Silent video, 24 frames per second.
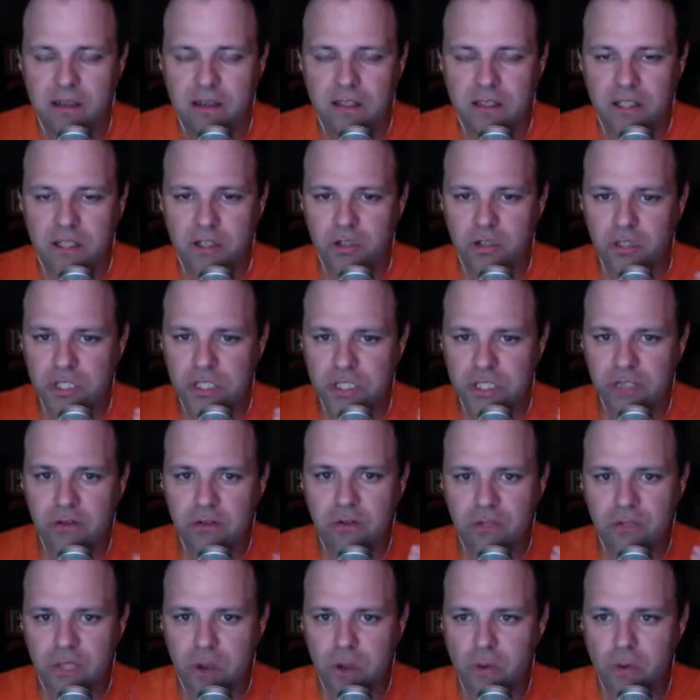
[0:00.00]
You still
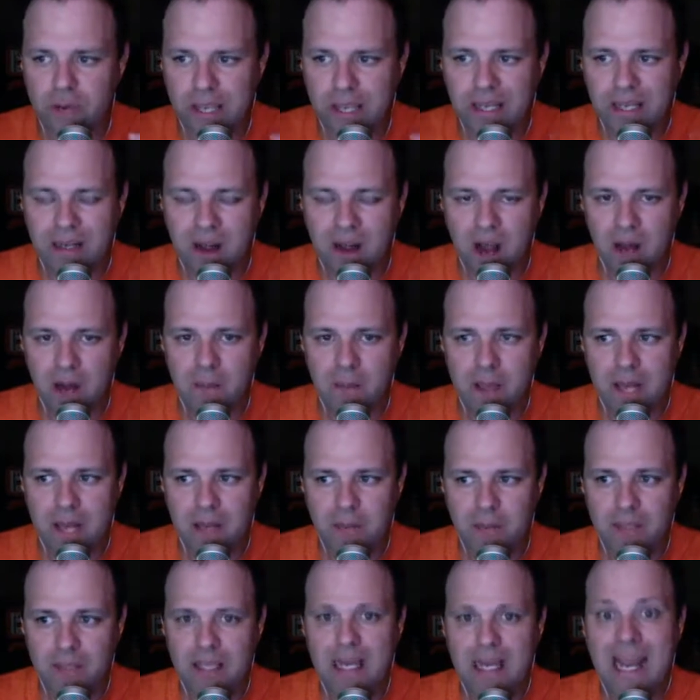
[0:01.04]
don't get an automatic
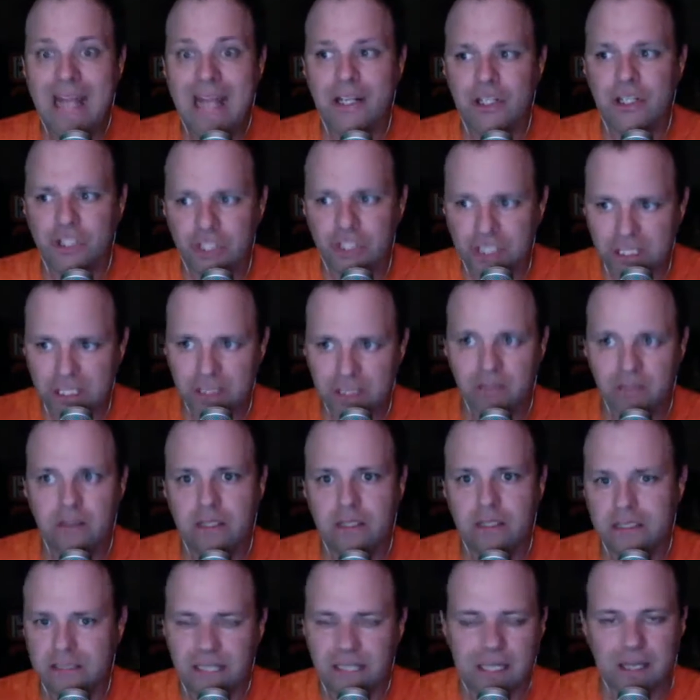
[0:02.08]
bid, and you're still a
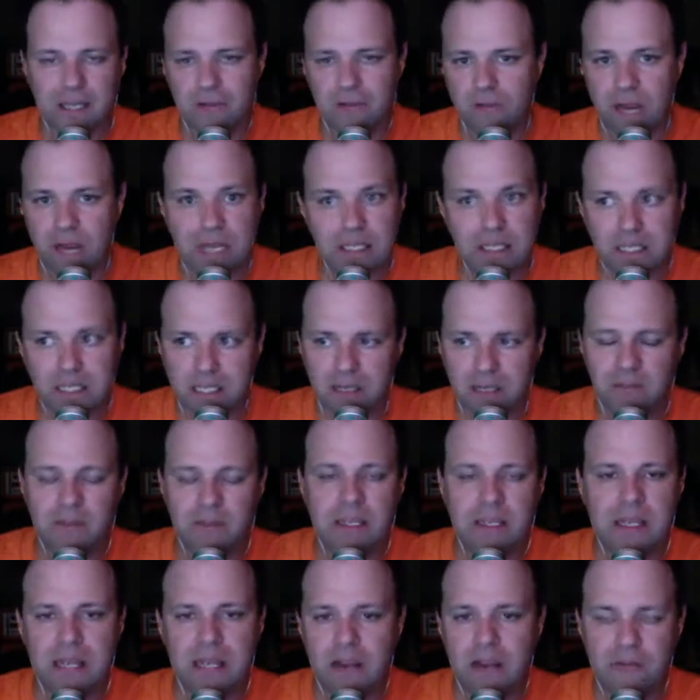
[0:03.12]
second-rate team
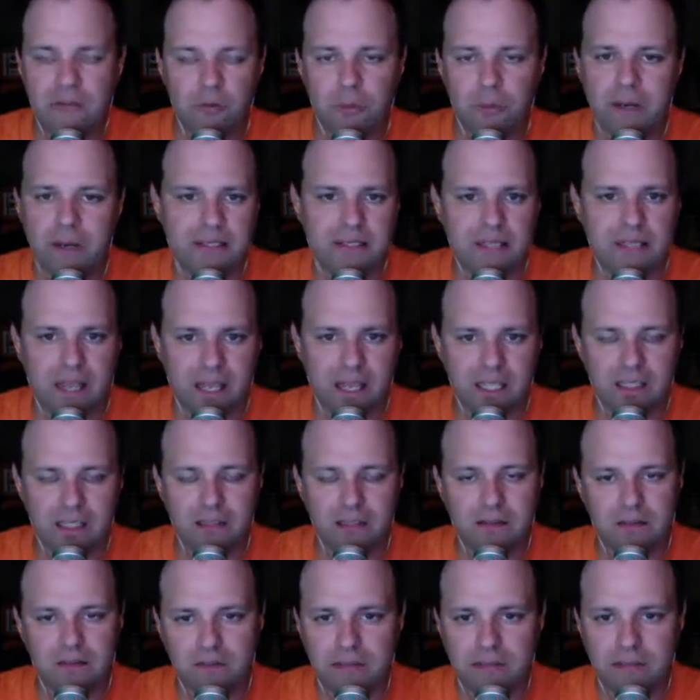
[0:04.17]
in everybody's eyes.
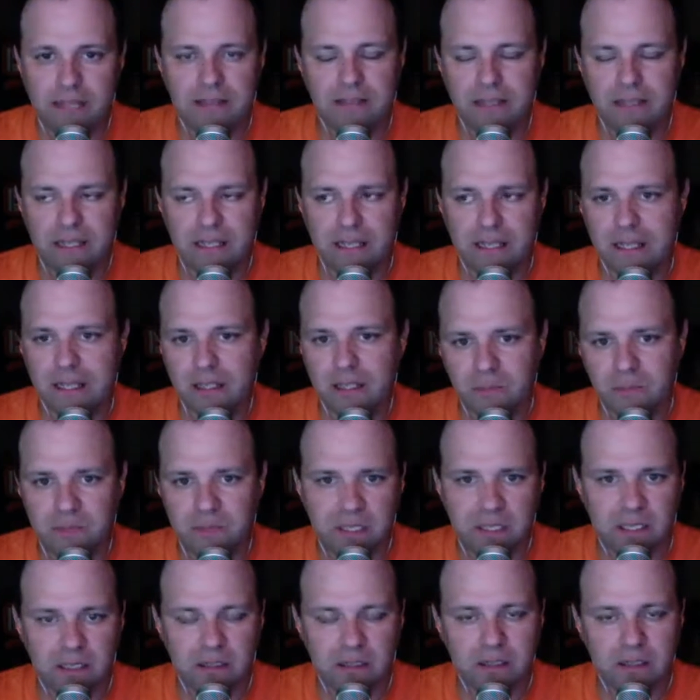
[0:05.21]
That's
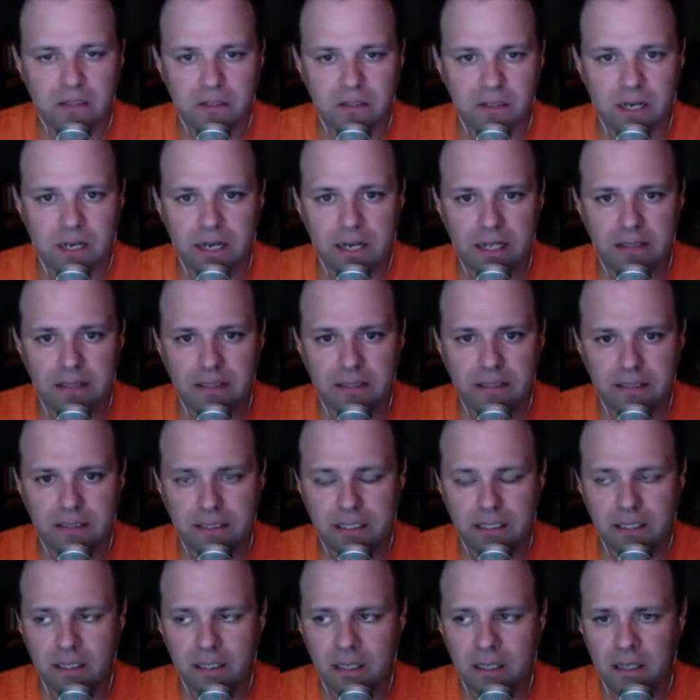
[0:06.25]
ESPN because you're not SEC.
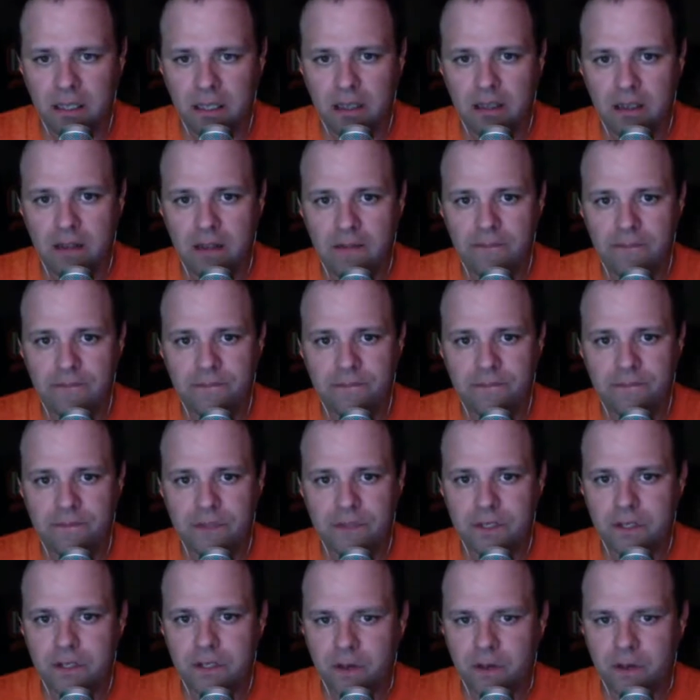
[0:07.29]

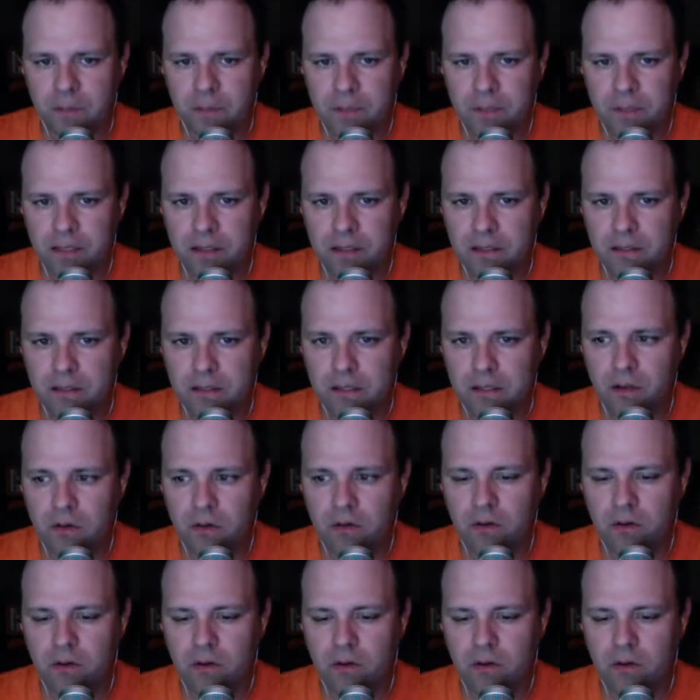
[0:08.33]
You know what I mean? So